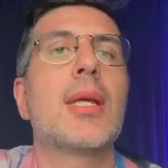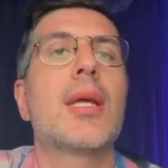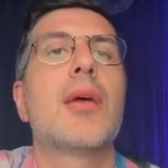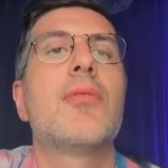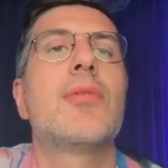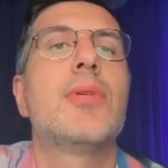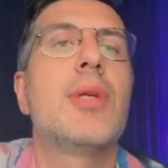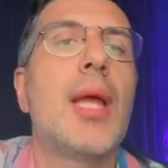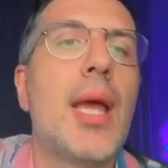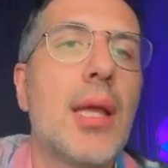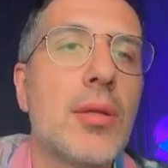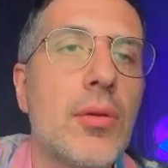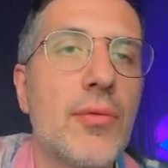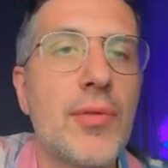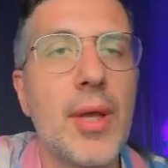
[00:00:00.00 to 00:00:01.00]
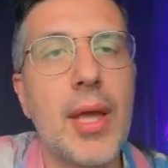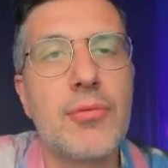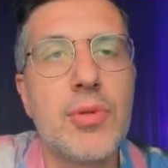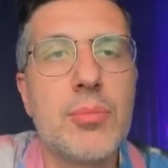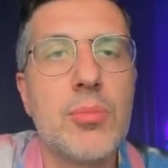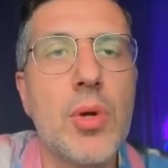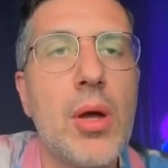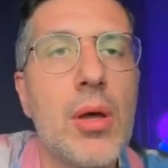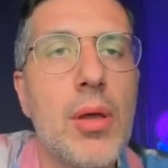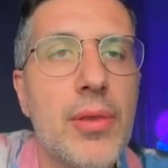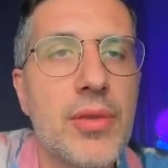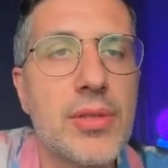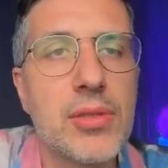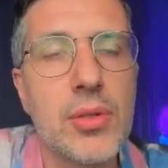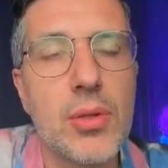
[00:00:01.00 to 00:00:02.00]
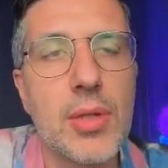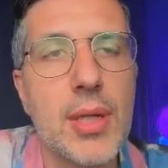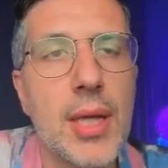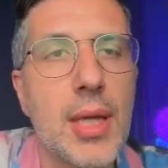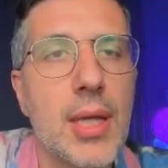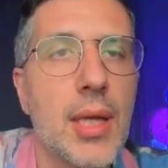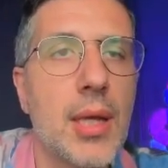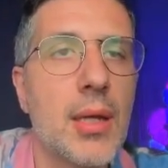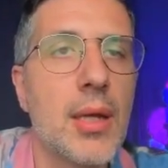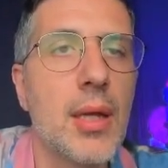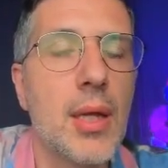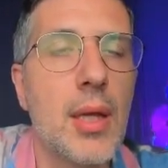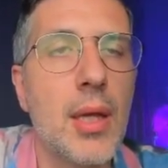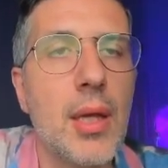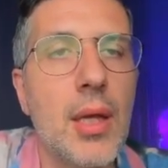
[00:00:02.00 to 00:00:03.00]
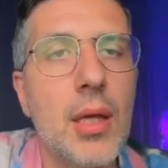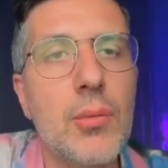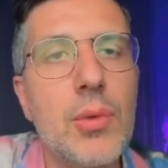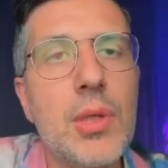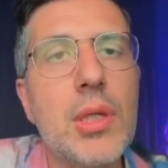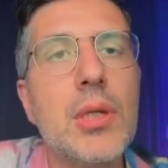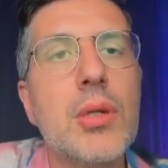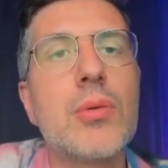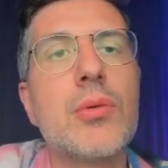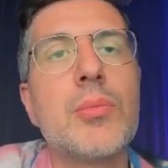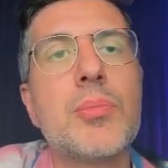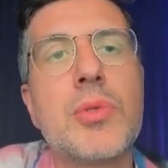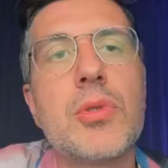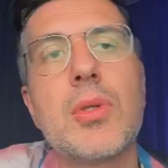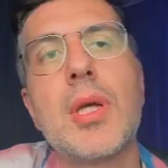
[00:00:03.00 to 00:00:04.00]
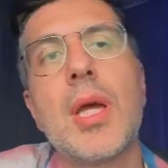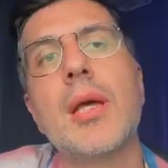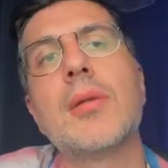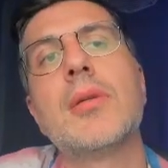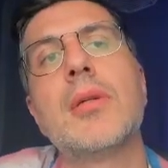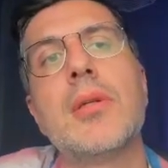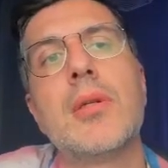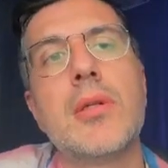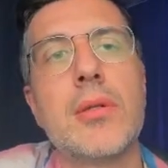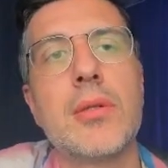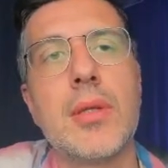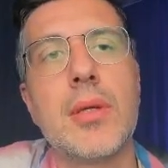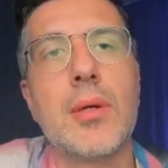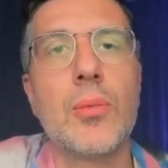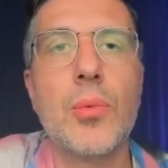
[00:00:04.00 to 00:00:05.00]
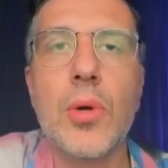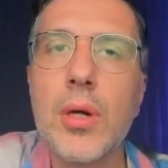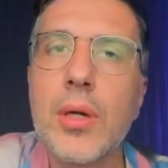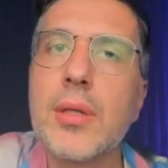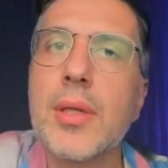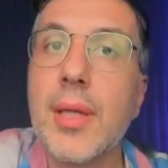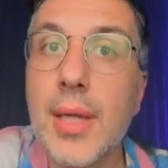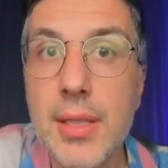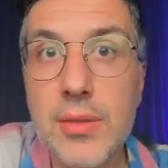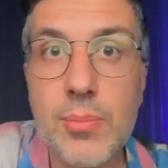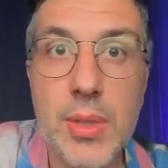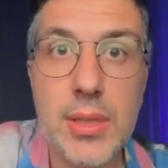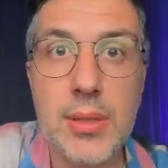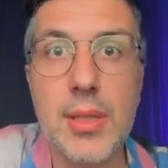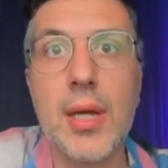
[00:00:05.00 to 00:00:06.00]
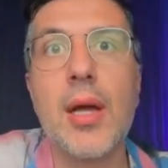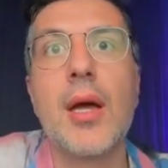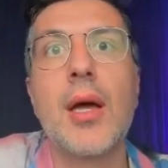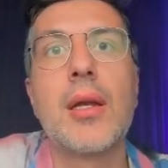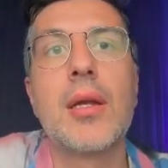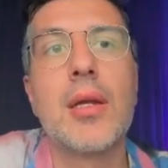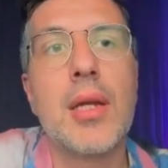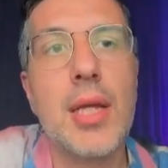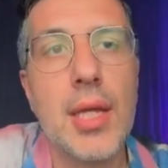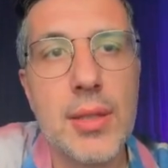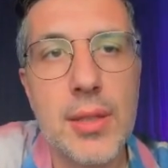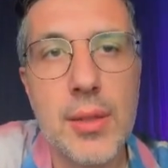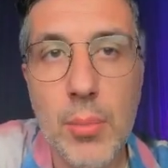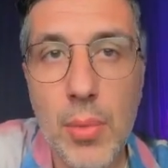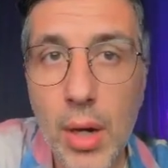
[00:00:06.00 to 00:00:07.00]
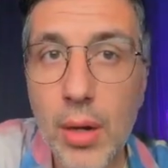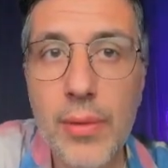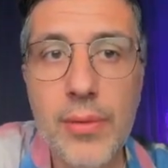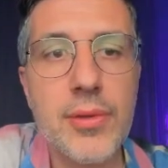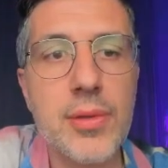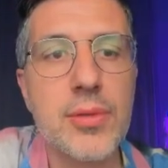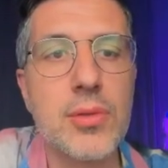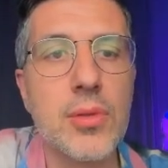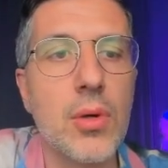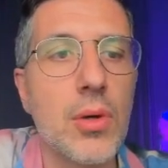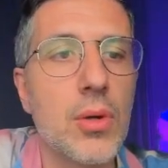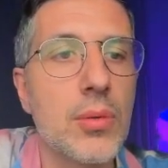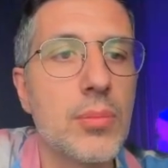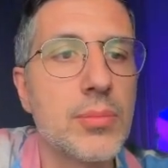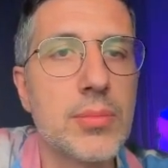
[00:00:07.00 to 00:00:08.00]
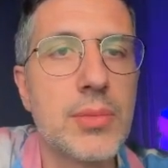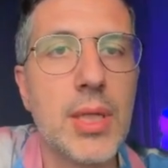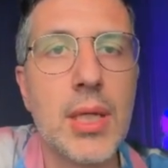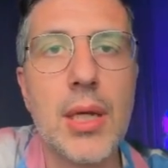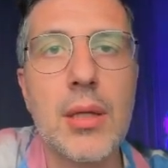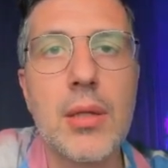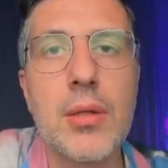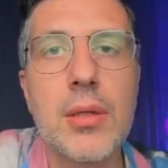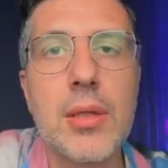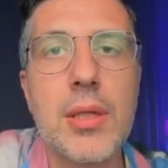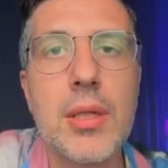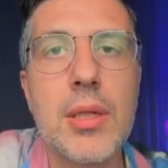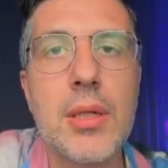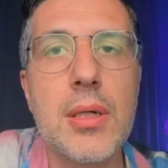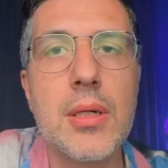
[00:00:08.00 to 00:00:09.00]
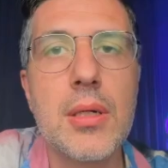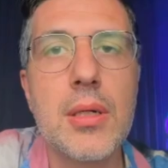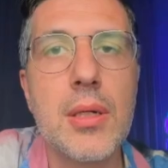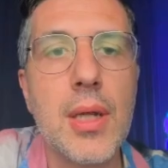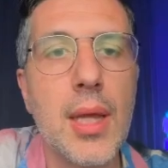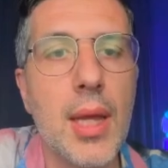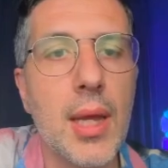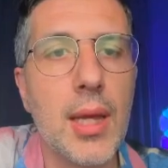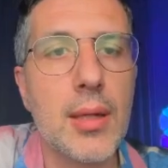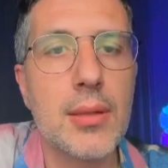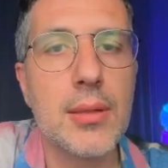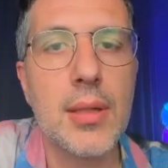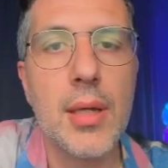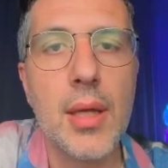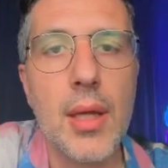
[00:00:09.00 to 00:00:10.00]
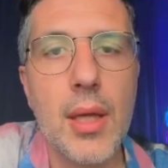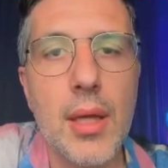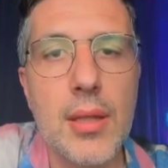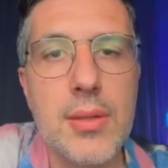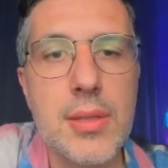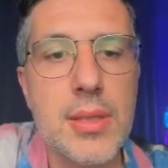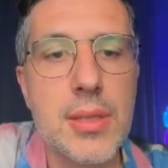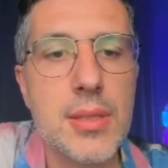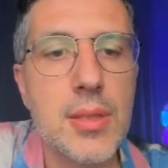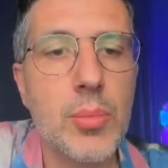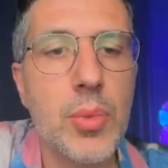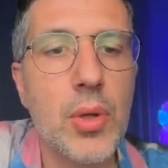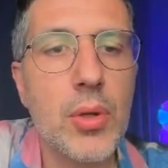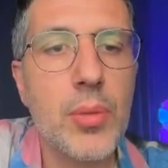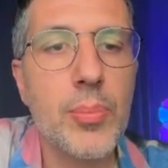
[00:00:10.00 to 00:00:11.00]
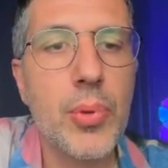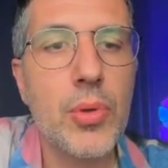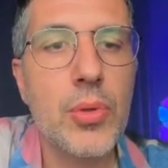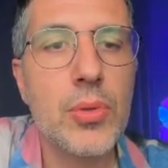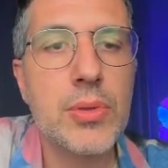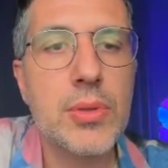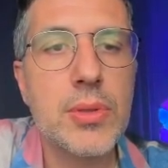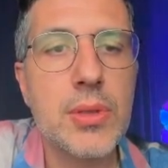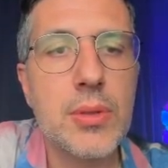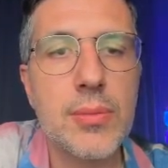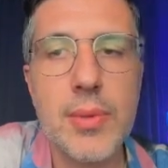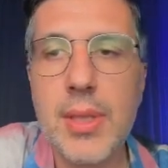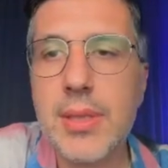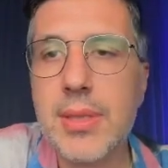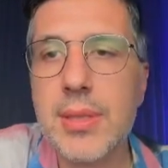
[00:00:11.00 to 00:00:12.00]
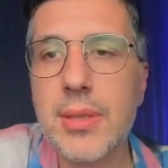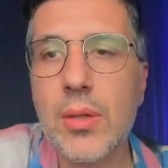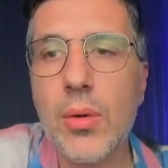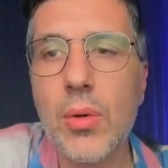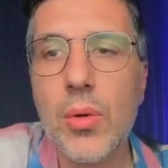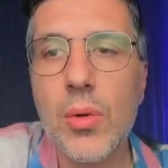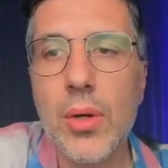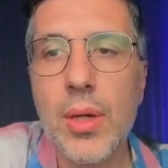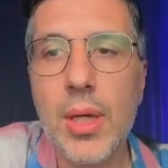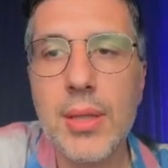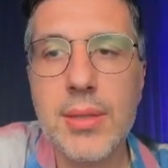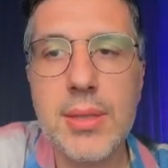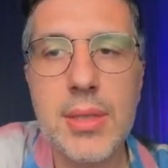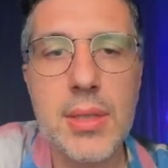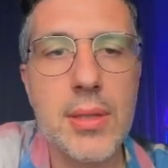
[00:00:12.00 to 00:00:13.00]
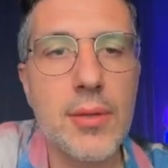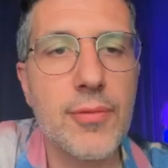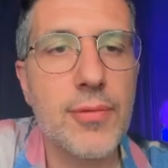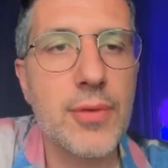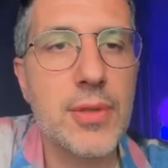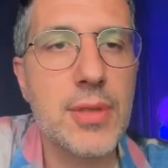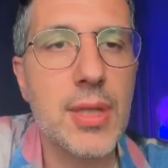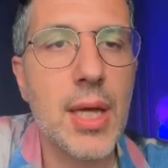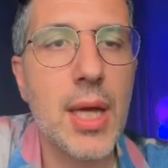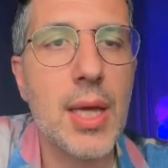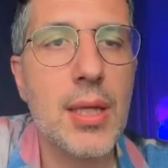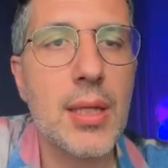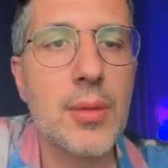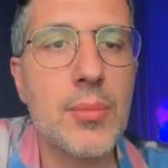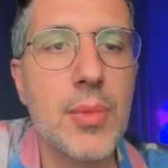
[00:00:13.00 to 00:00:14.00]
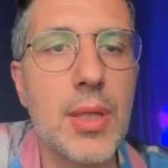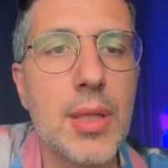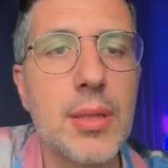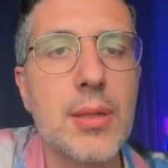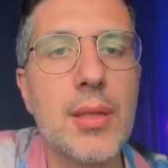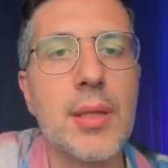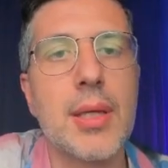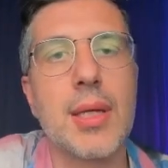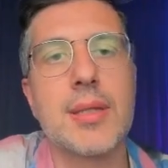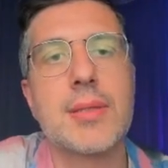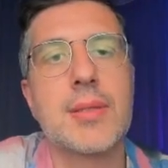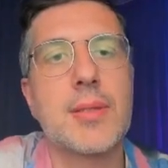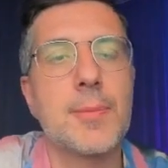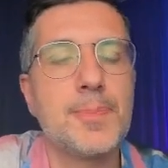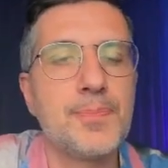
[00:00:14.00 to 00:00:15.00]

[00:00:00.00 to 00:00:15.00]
the end of every month so that I can really group together the work that has been done in the month. So take a look here, and this is the blog post. Let's go and see the first item in the list.